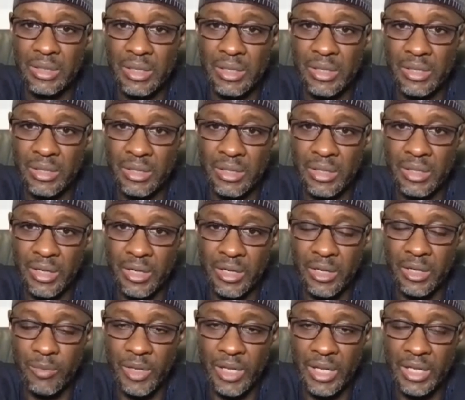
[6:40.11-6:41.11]
is a
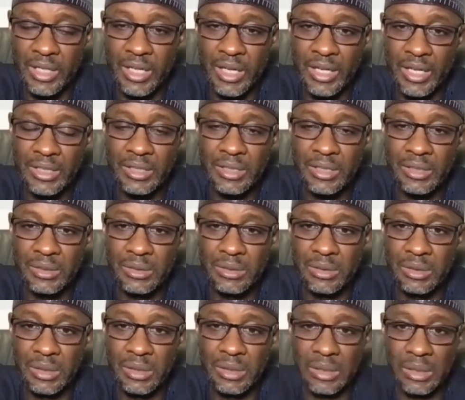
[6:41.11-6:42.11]
criminal gang
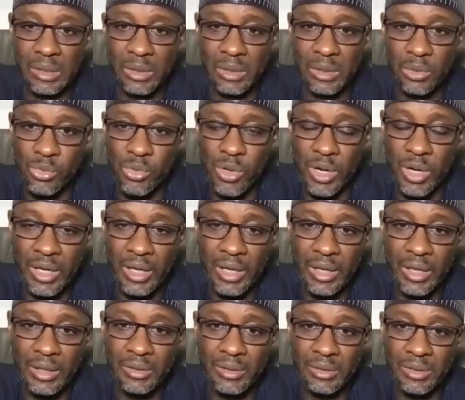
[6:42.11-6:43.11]
who
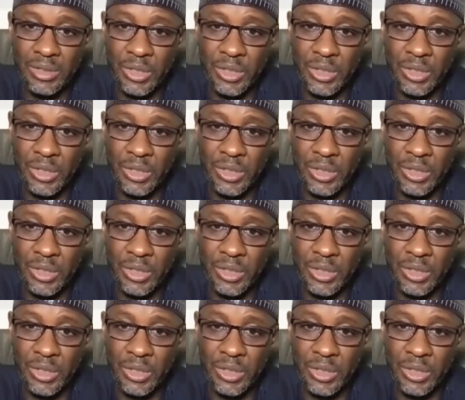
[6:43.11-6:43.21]
are,